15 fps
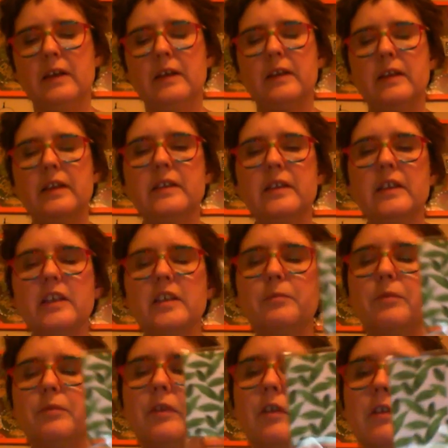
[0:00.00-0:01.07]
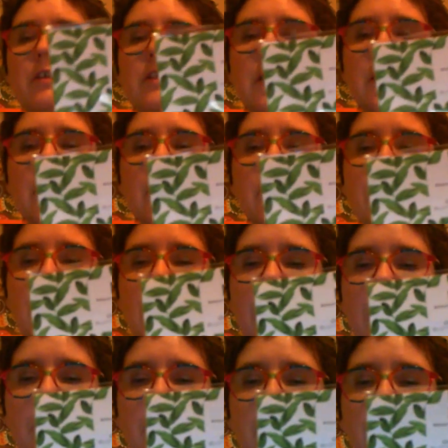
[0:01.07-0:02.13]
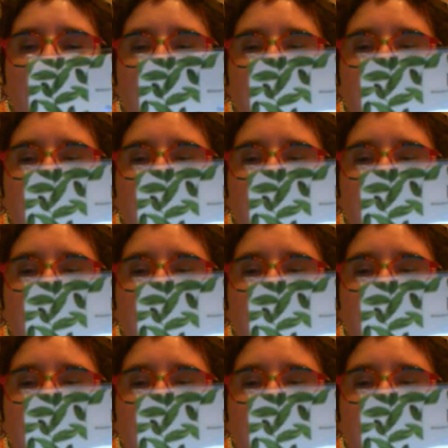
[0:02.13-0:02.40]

This is blotting paper.